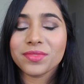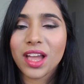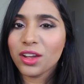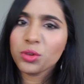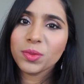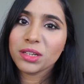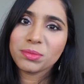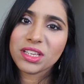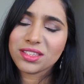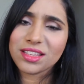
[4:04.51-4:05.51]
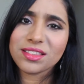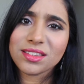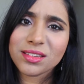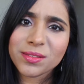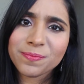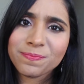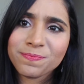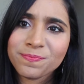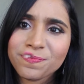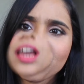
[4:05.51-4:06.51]
I hope that makes sense.
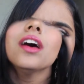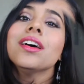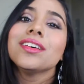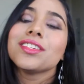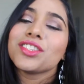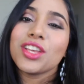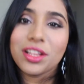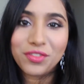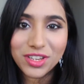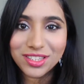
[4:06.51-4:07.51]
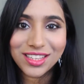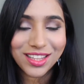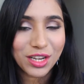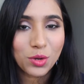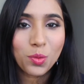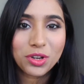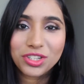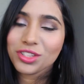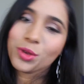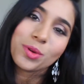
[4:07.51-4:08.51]
So the first thing that you want
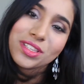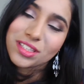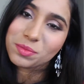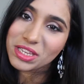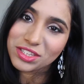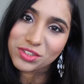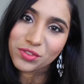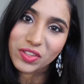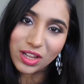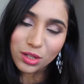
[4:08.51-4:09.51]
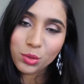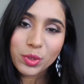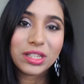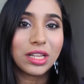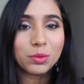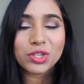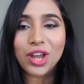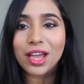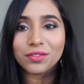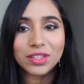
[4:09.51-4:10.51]
to know is the basics of the color wheel, which
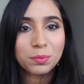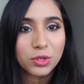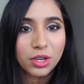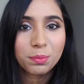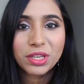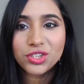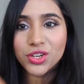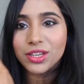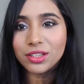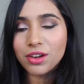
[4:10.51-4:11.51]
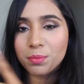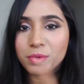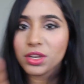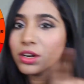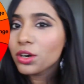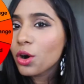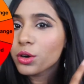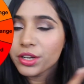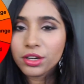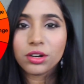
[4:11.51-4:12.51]
I will put a picture either up here
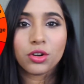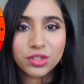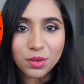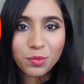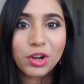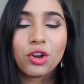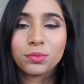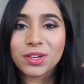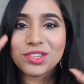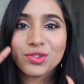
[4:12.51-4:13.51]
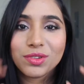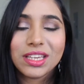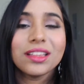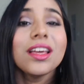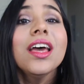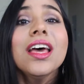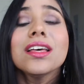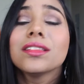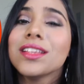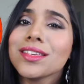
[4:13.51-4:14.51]
or somewhere on my screen.
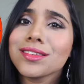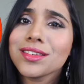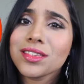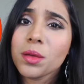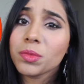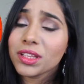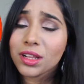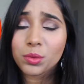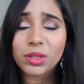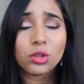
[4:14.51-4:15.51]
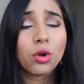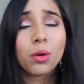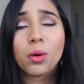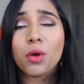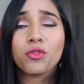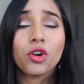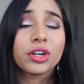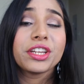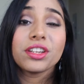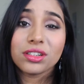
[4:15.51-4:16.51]
This is something that we know for
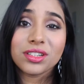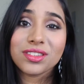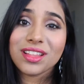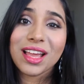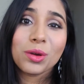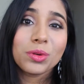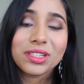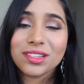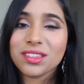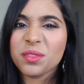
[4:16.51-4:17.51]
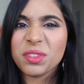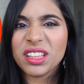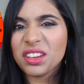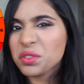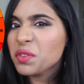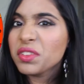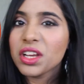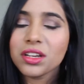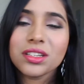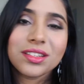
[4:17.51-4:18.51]
years now. It is something that we've
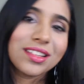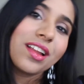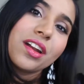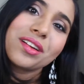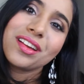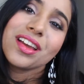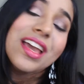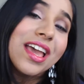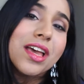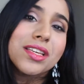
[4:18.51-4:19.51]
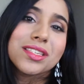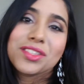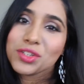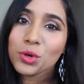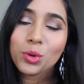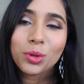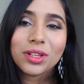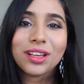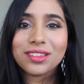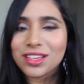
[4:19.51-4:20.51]
learned in our
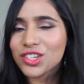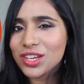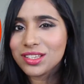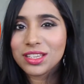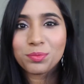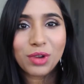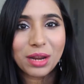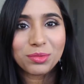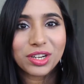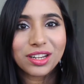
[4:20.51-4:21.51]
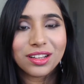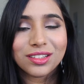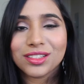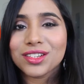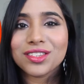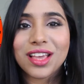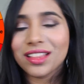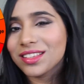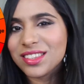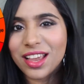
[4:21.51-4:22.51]
school, such as the primary colors
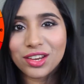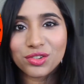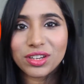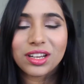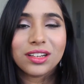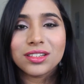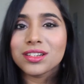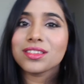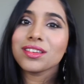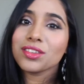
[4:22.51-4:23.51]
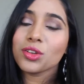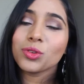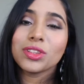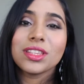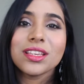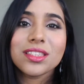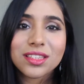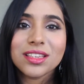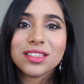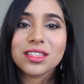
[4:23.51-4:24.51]
and the secondary colors. So this
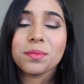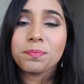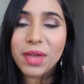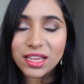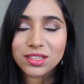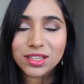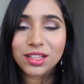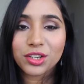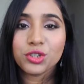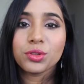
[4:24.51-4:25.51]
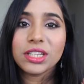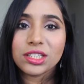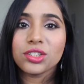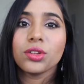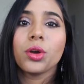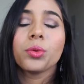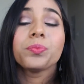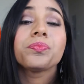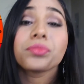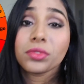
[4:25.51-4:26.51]
is the basic that you need to know.